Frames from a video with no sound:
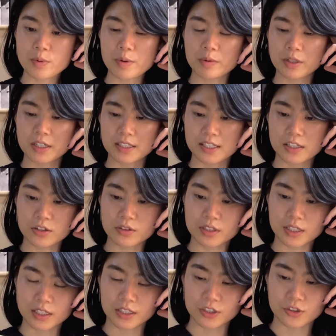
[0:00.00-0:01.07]
we will continue
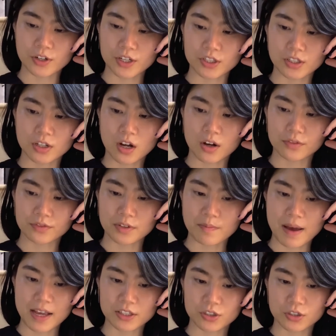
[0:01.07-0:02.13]
the illustration of the
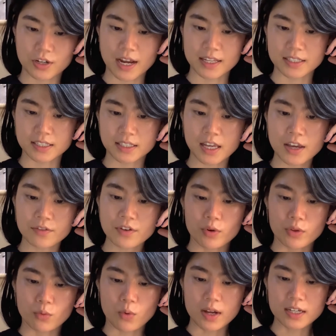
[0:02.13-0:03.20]
master and slave
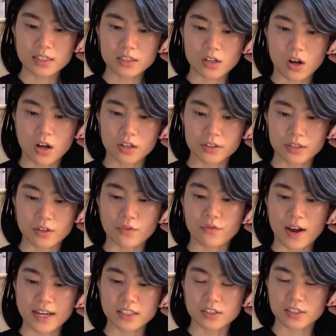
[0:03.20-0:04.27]
with what is called the
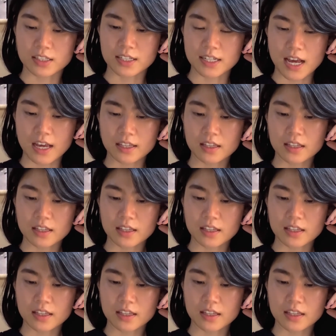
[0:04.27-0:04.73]
fight to the death.